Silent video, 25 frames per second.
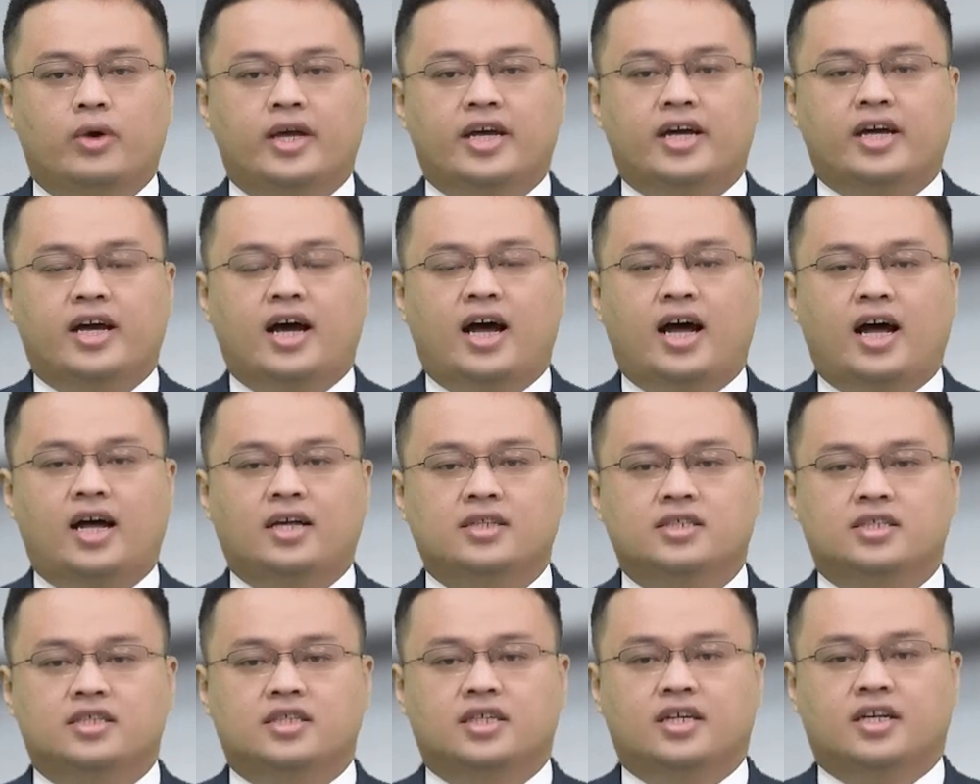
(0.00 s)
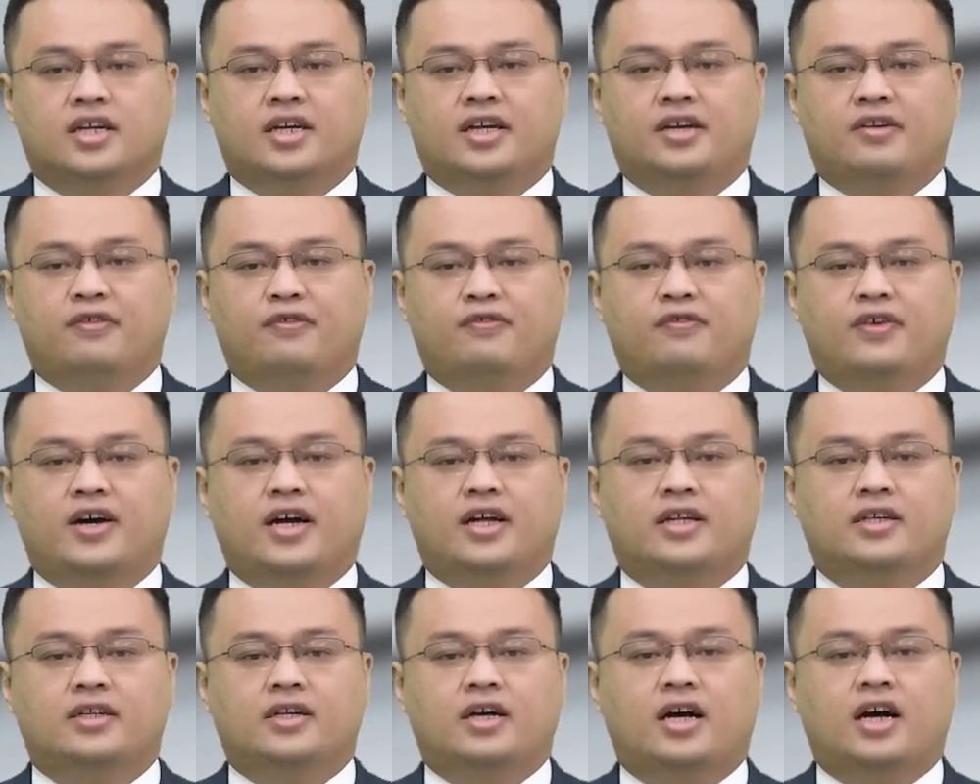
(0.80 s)
We constantly
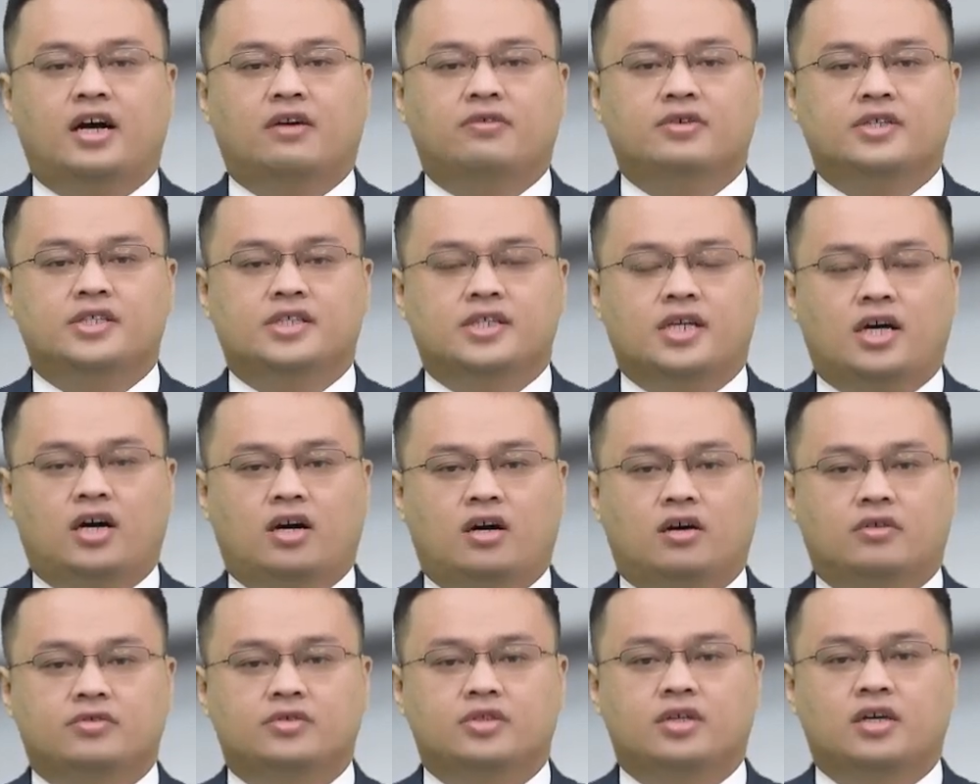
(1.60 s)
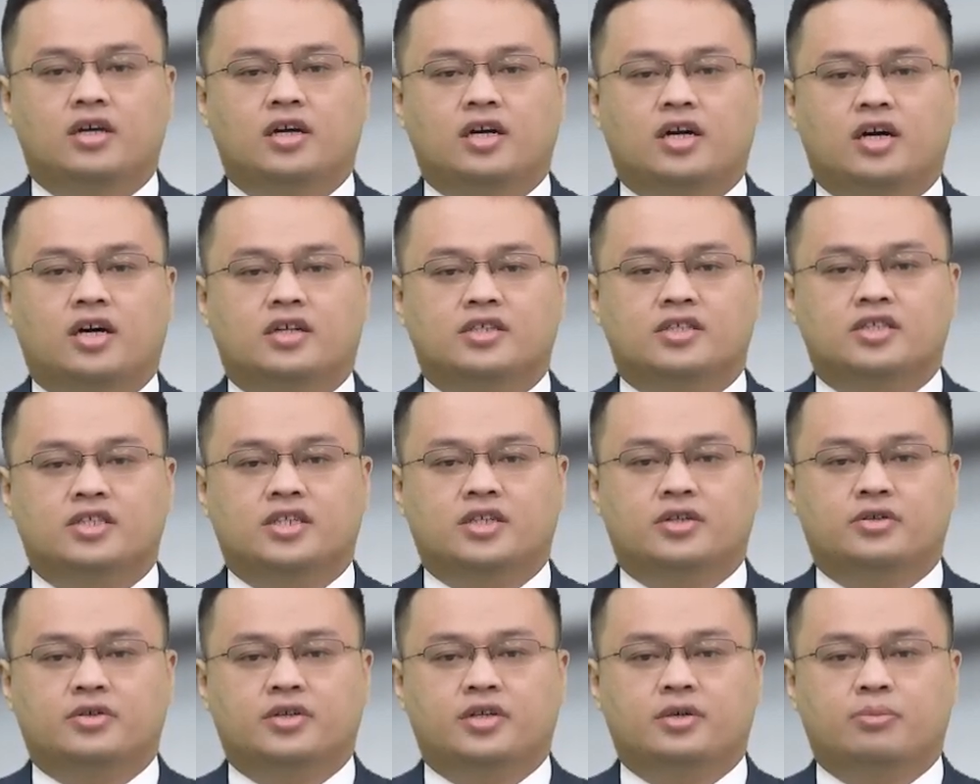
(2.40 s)
find ourselves
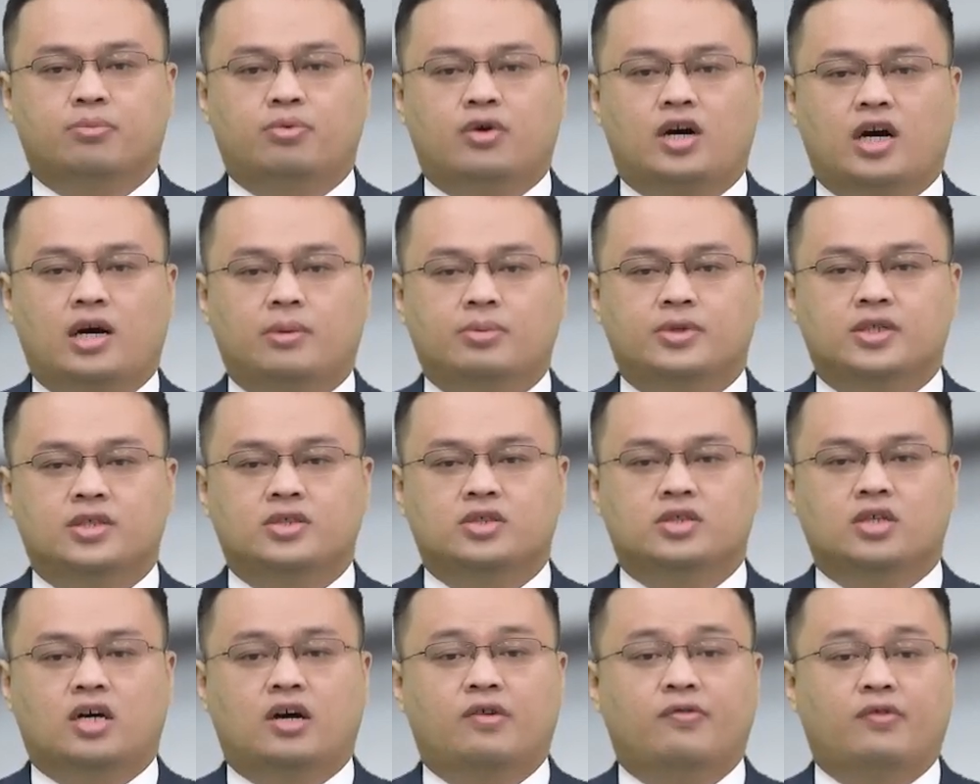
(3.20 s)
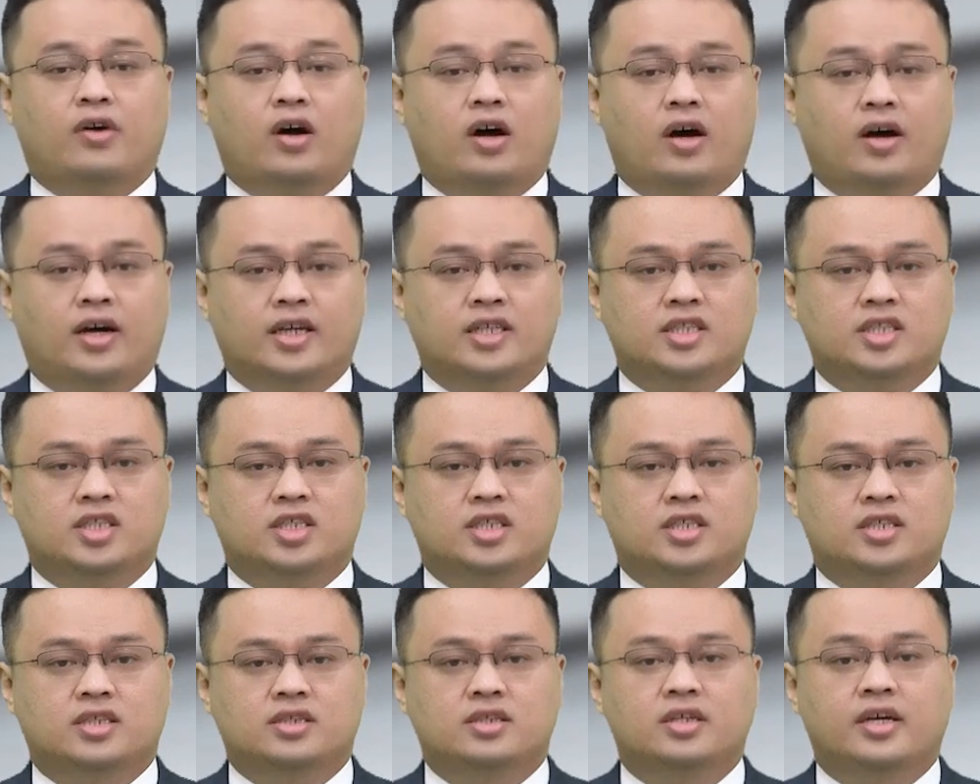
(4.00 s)
considering properties of
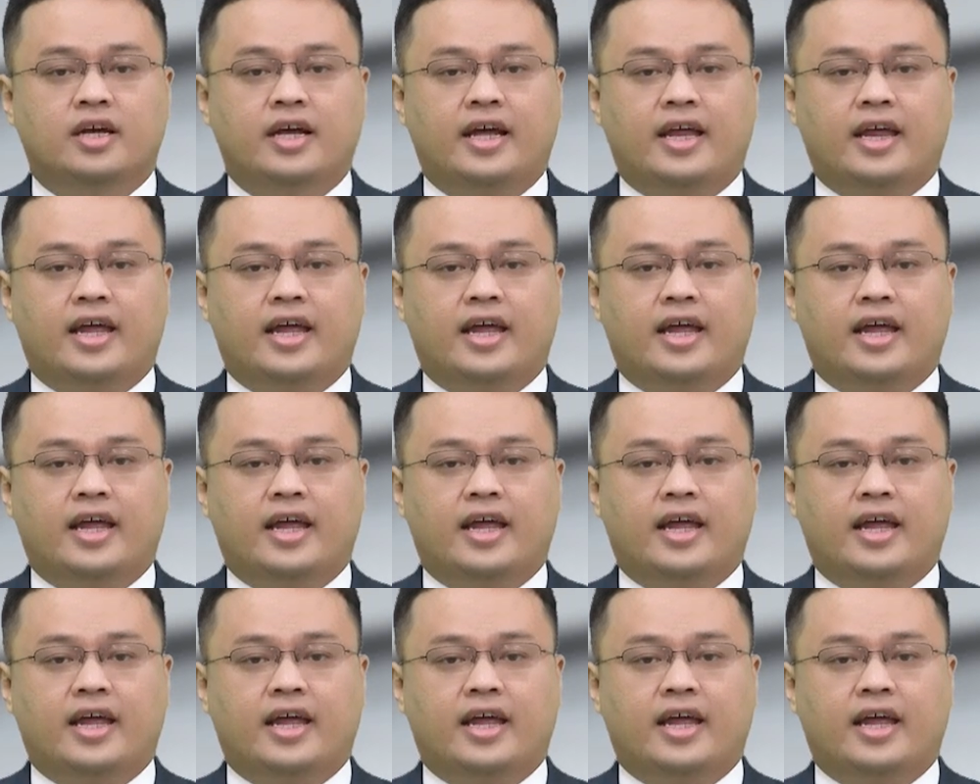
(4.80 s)
oxygen